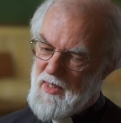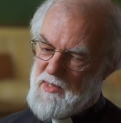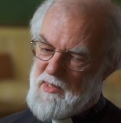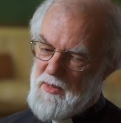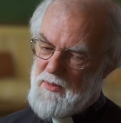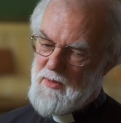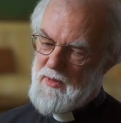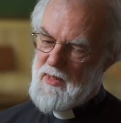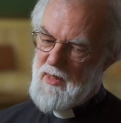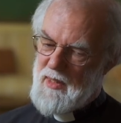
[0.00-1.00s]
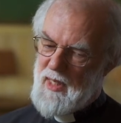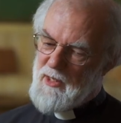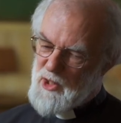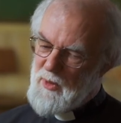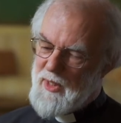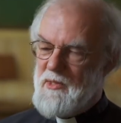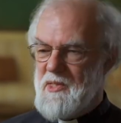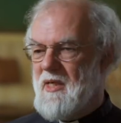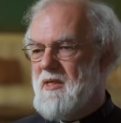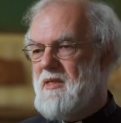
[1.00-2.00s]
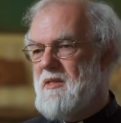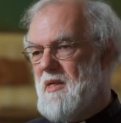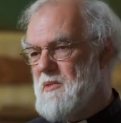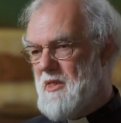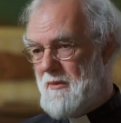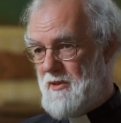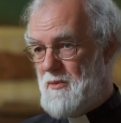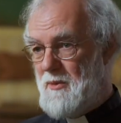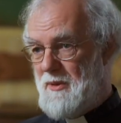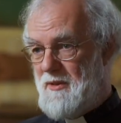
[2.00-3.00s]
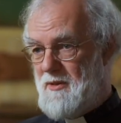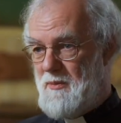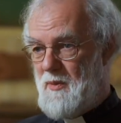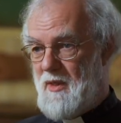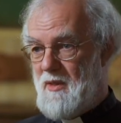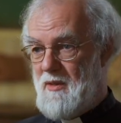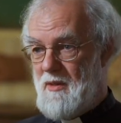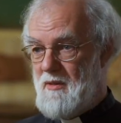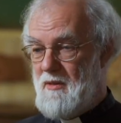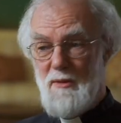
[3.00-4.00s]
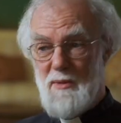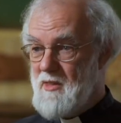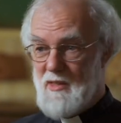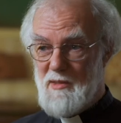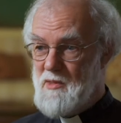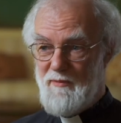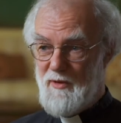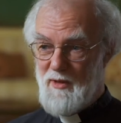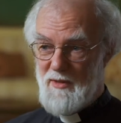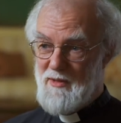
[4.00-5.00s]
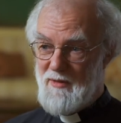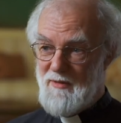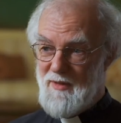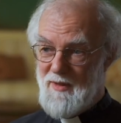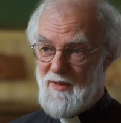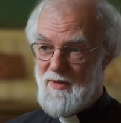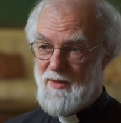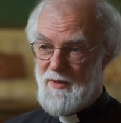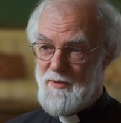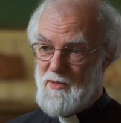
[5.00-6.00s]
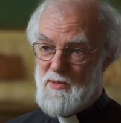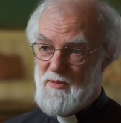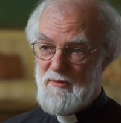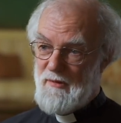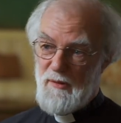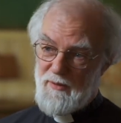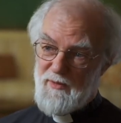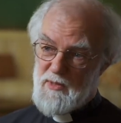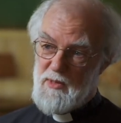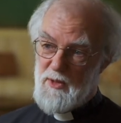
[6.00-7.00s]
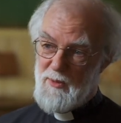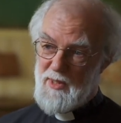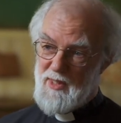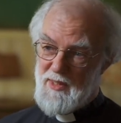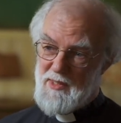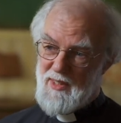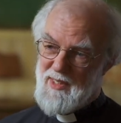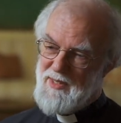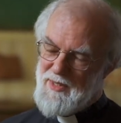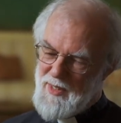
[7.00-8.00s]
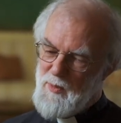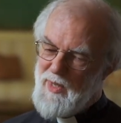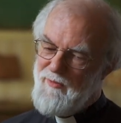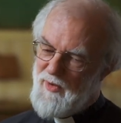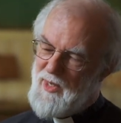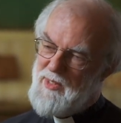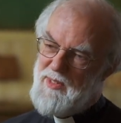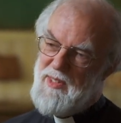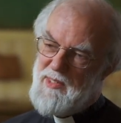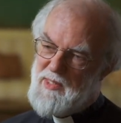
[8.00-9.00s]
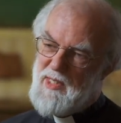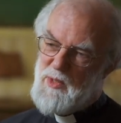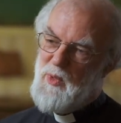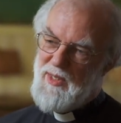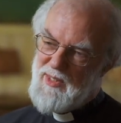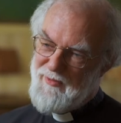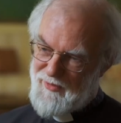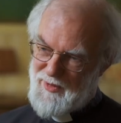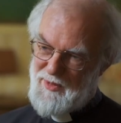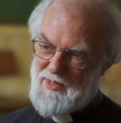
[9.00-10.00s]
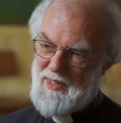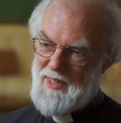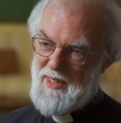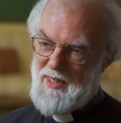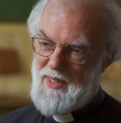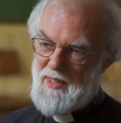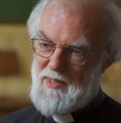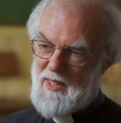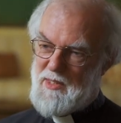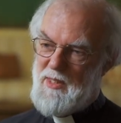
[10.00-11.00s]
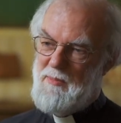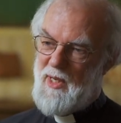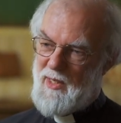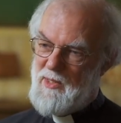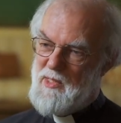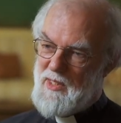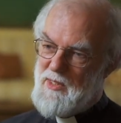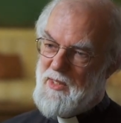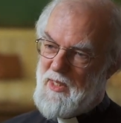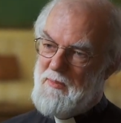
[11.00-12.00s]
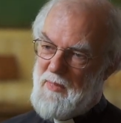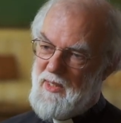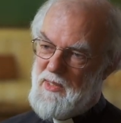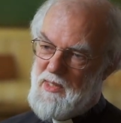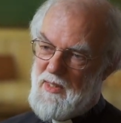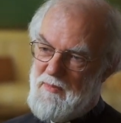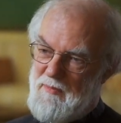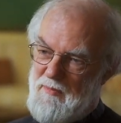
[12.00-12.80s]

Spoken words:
So actually, Christianity does come into a world where nobody takes it for granted that there's universal human dignity. And I think we find it these days quite difficult to get our minds into that mindset.